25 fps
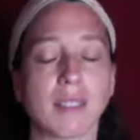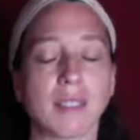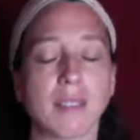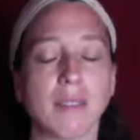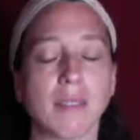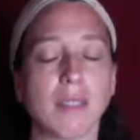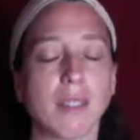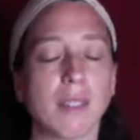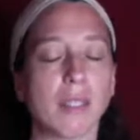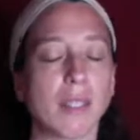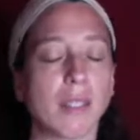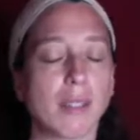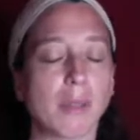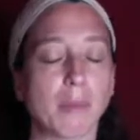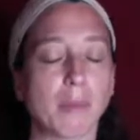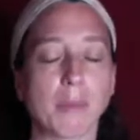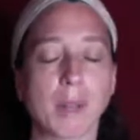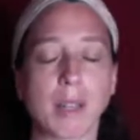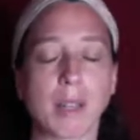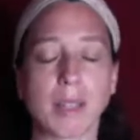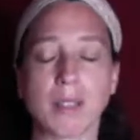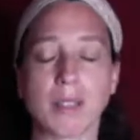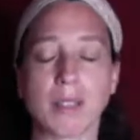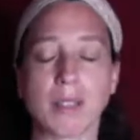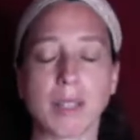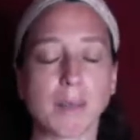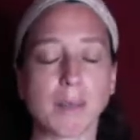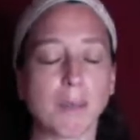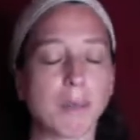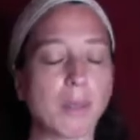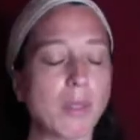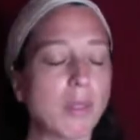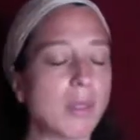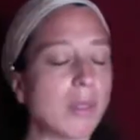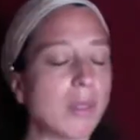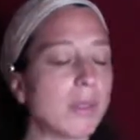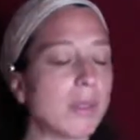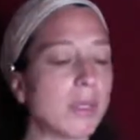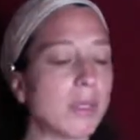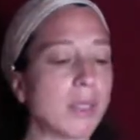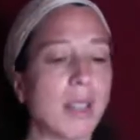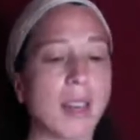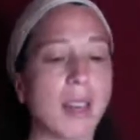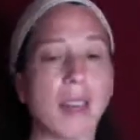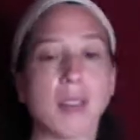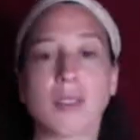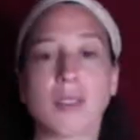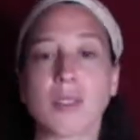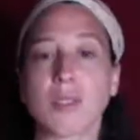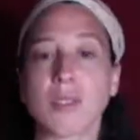Feel your buttery, beautiful
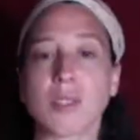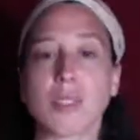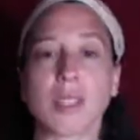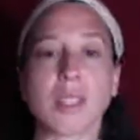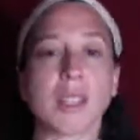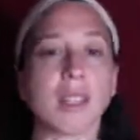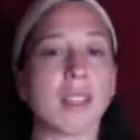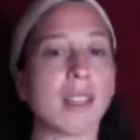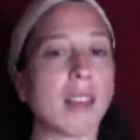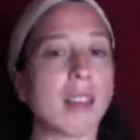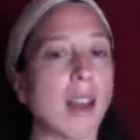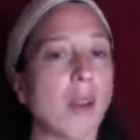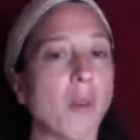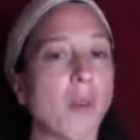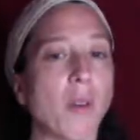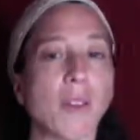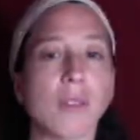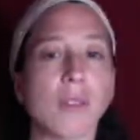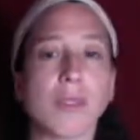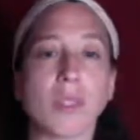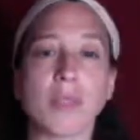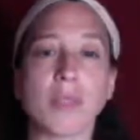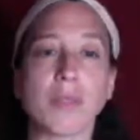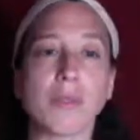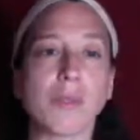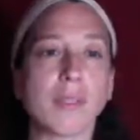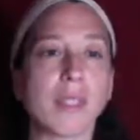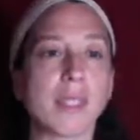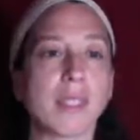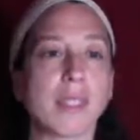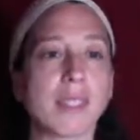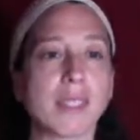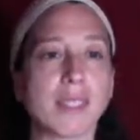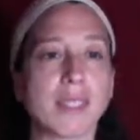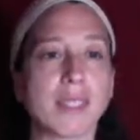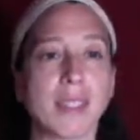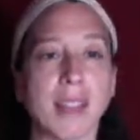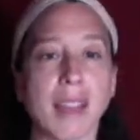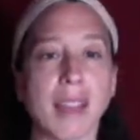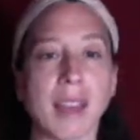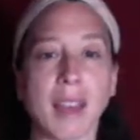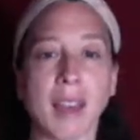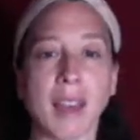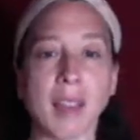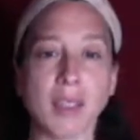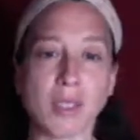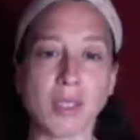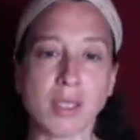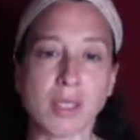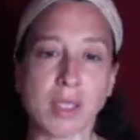energy, however it feels
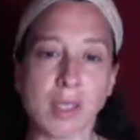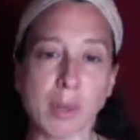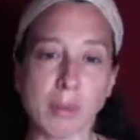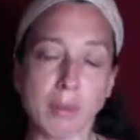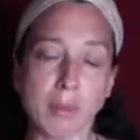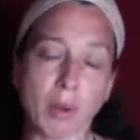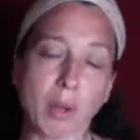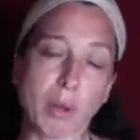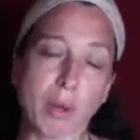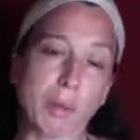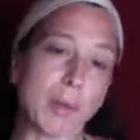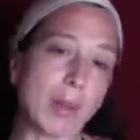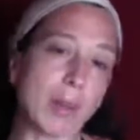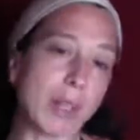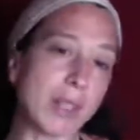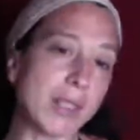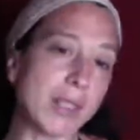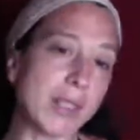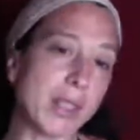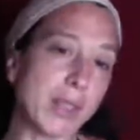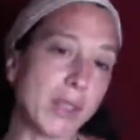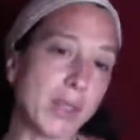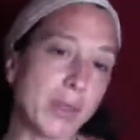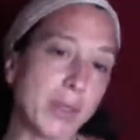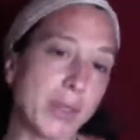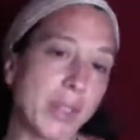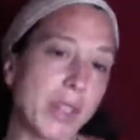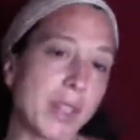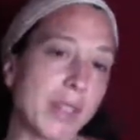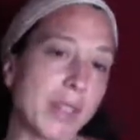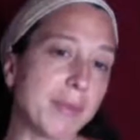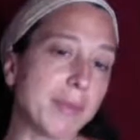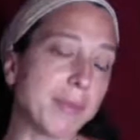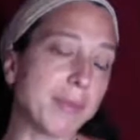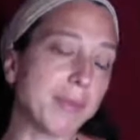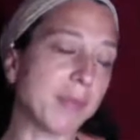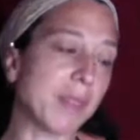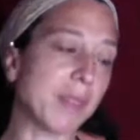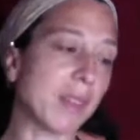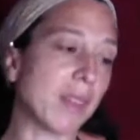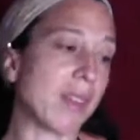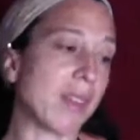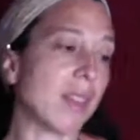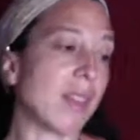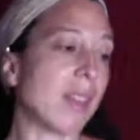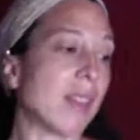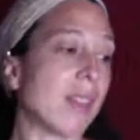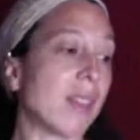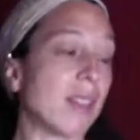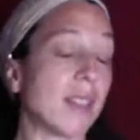today. Just get more and more in touch with it.
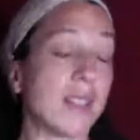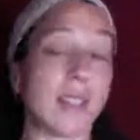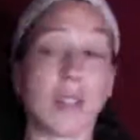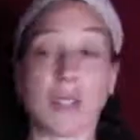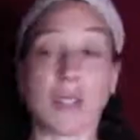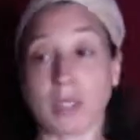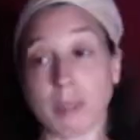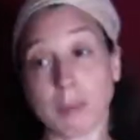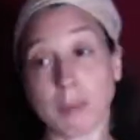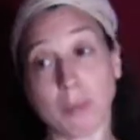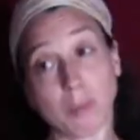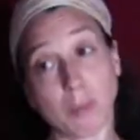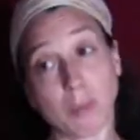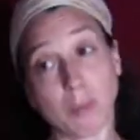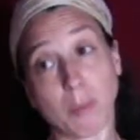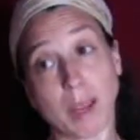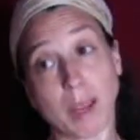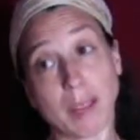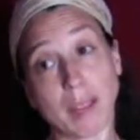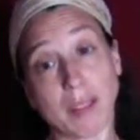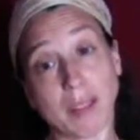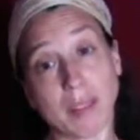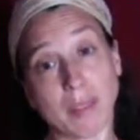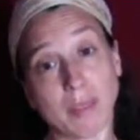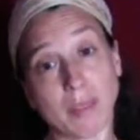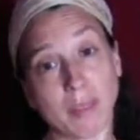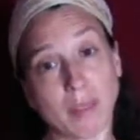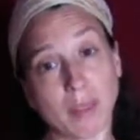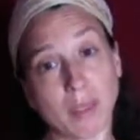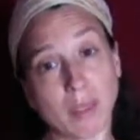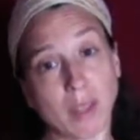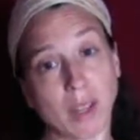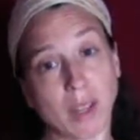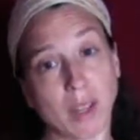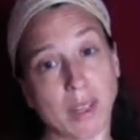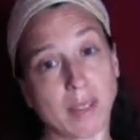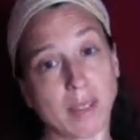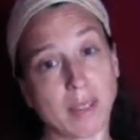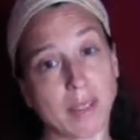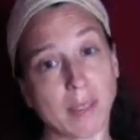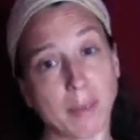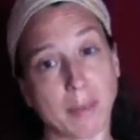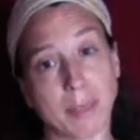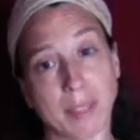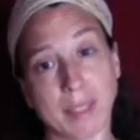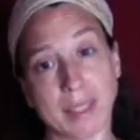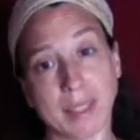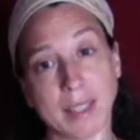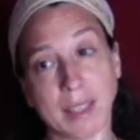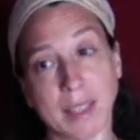Now, some of you might not have even tried
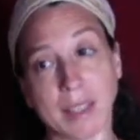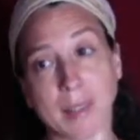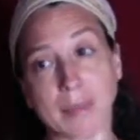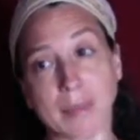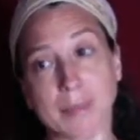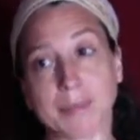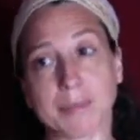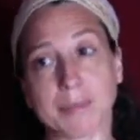CBD.